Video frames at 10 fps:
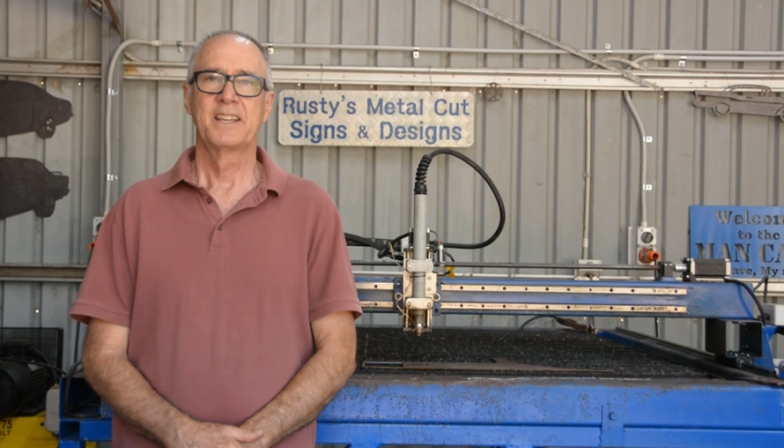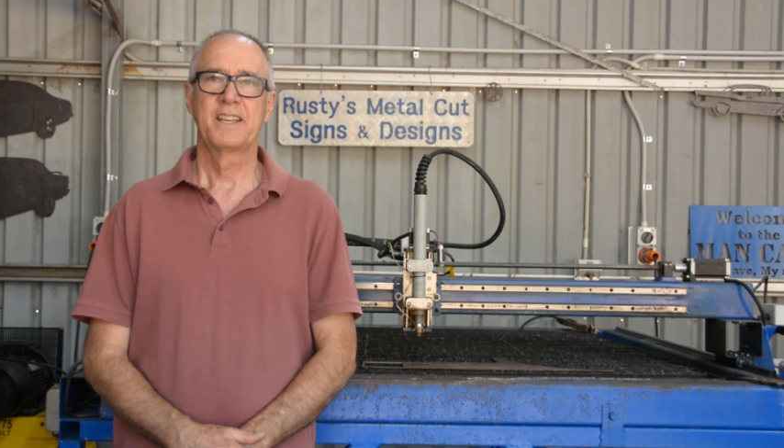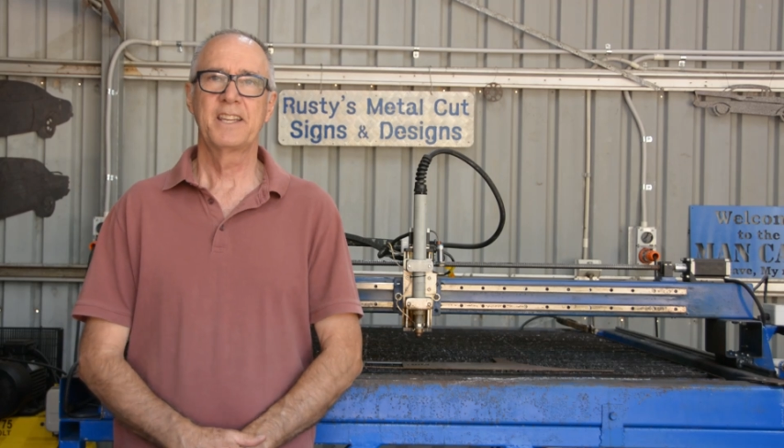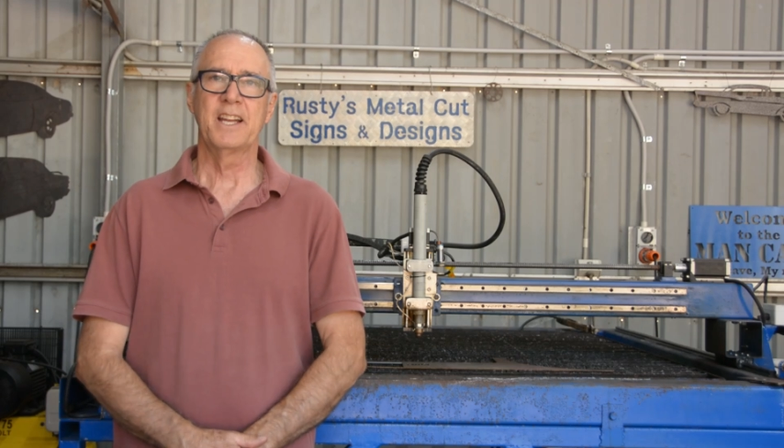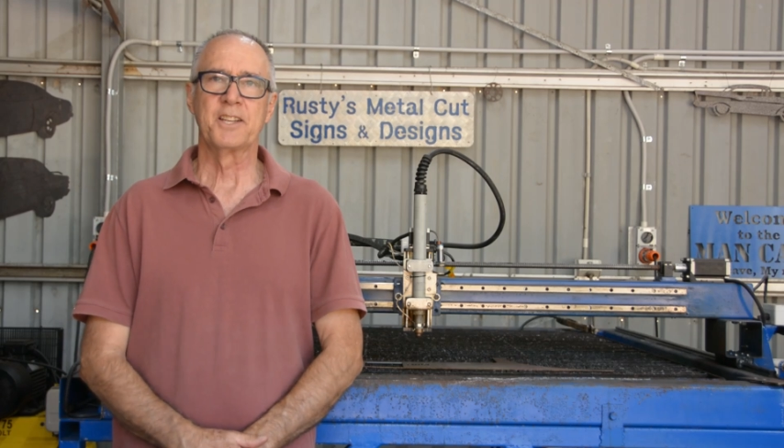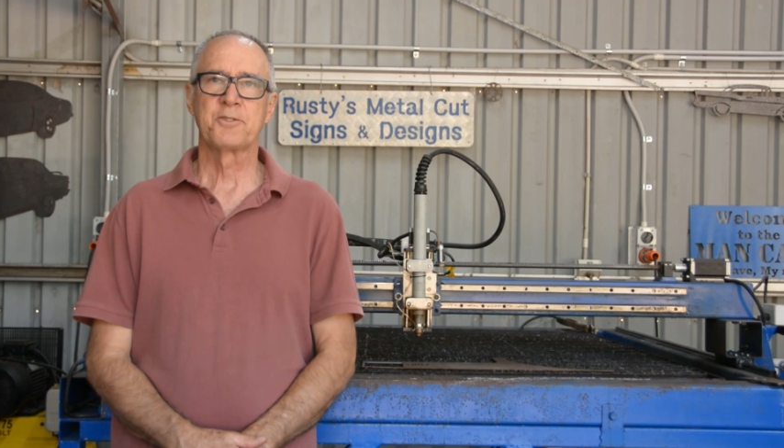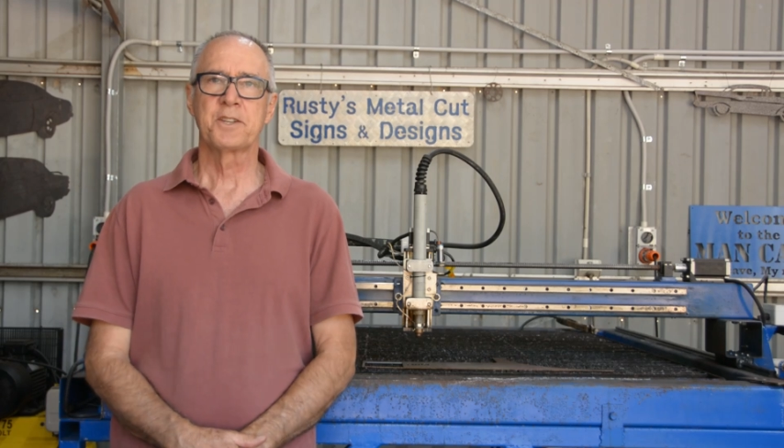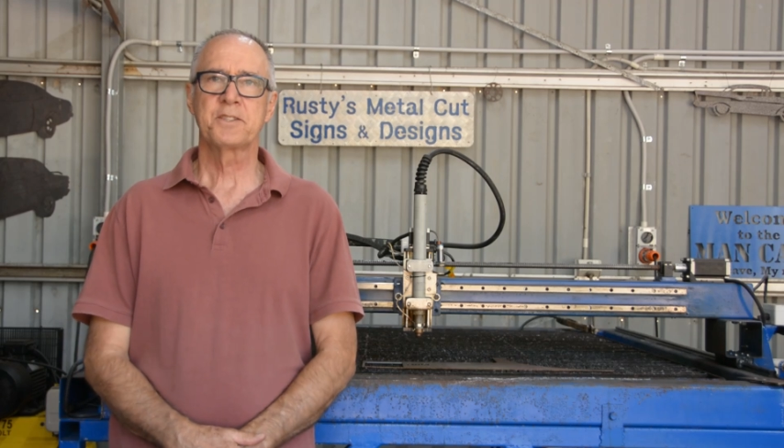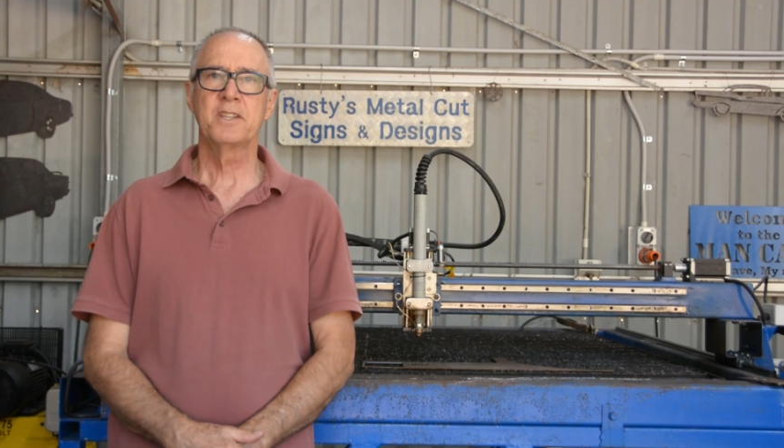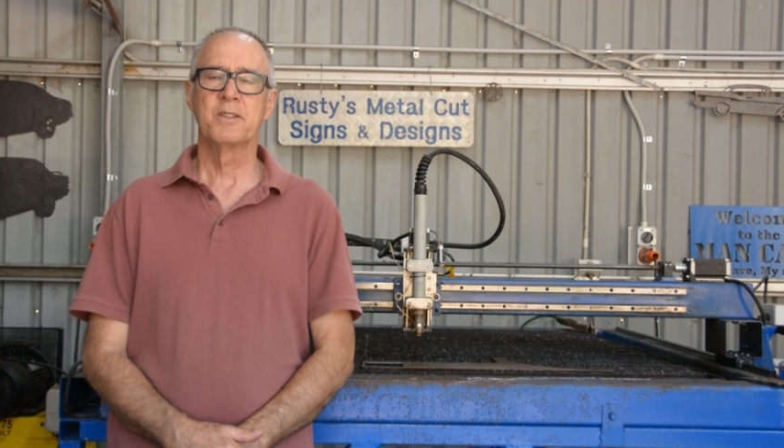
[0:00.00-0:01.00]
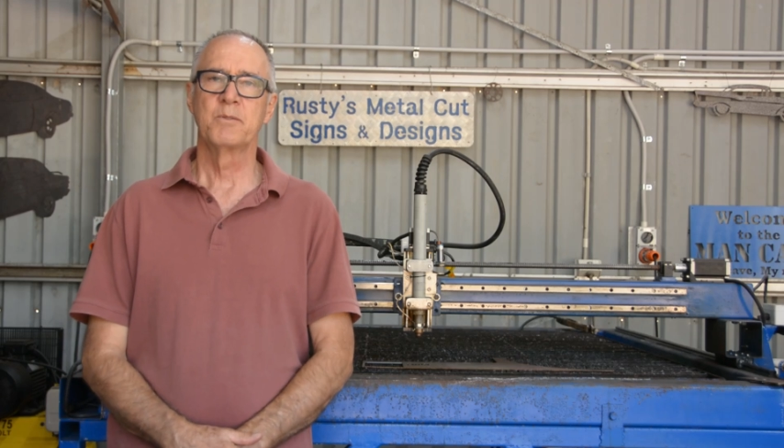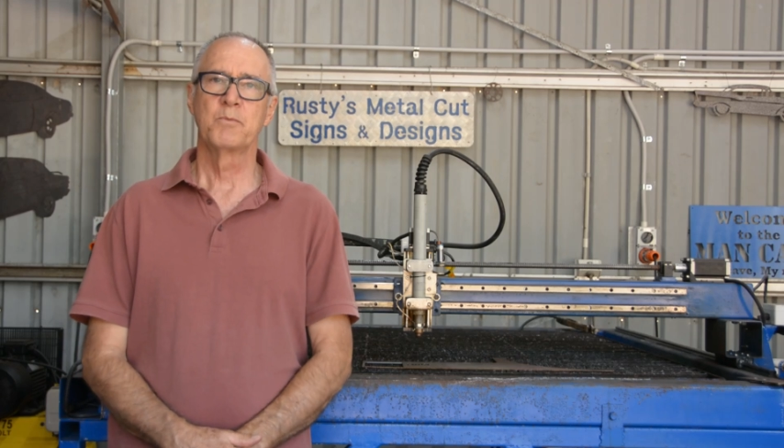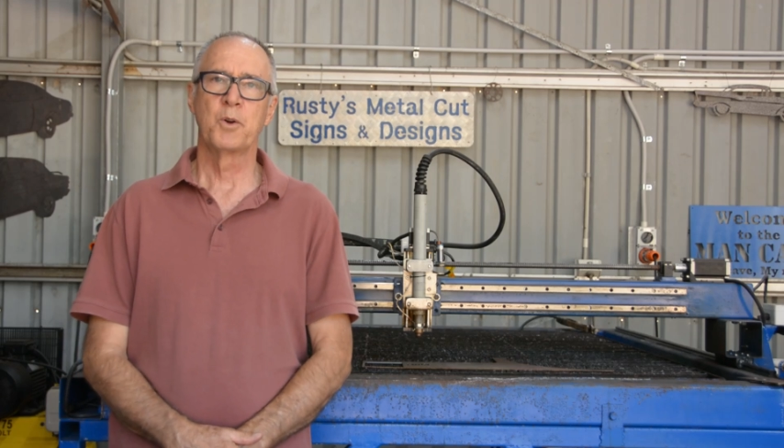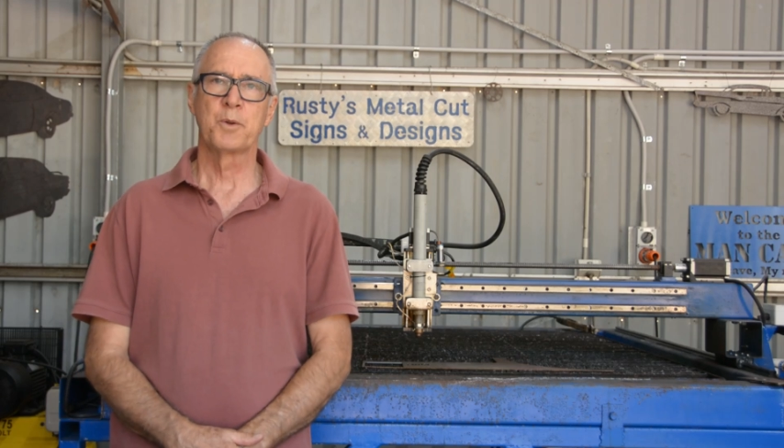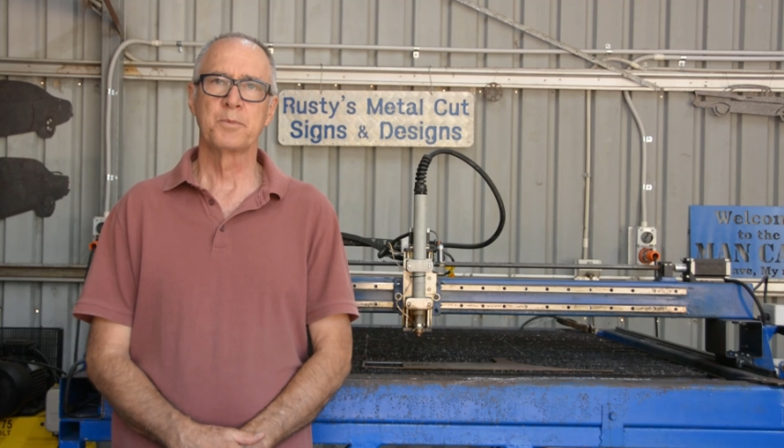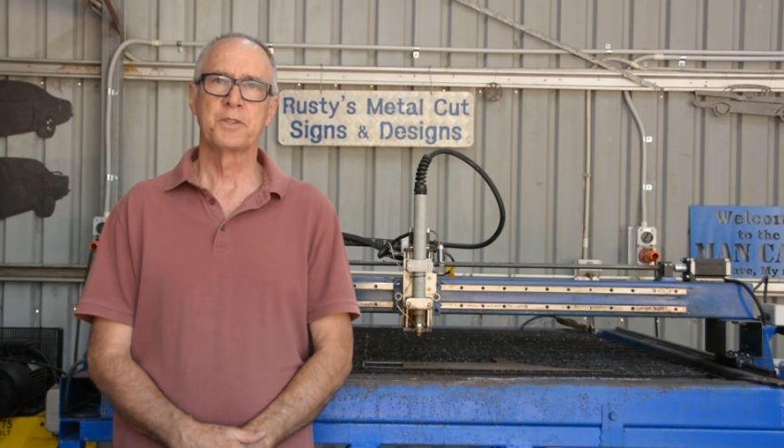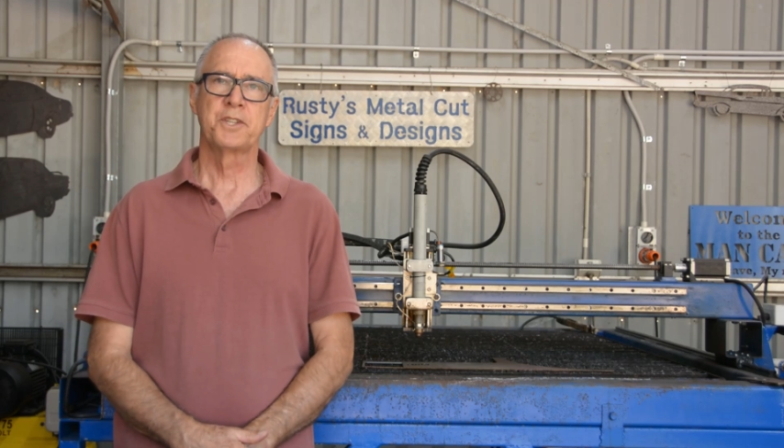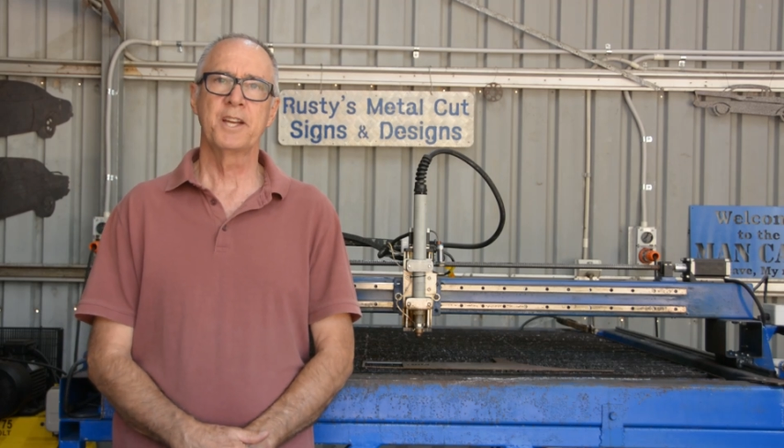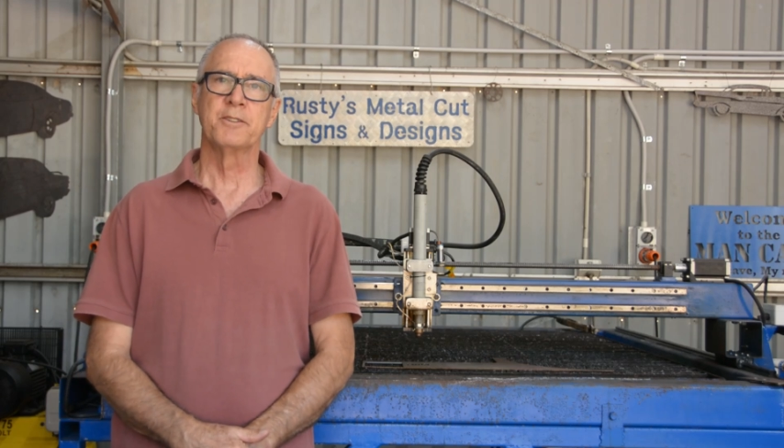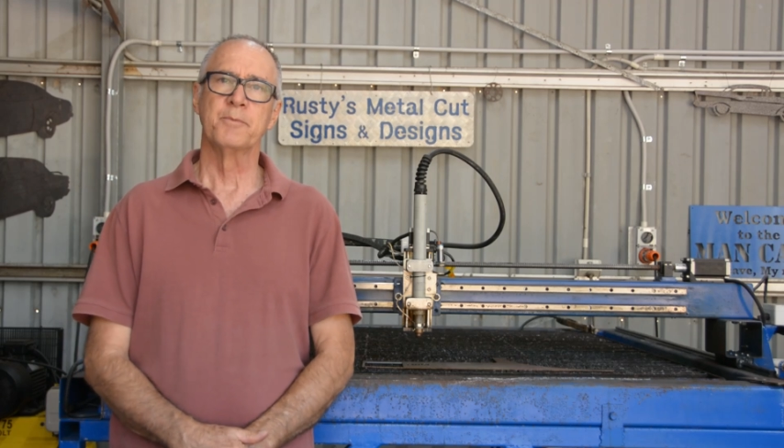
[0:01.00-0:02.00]
G'day, it's Rusty and welcome to the
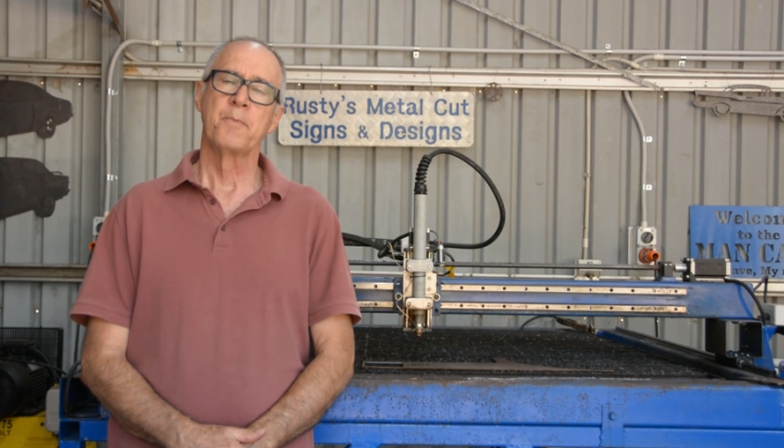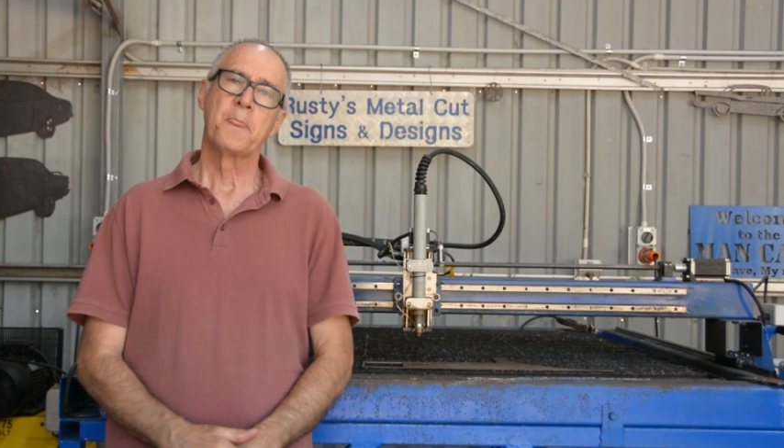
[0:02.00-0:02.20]
channel.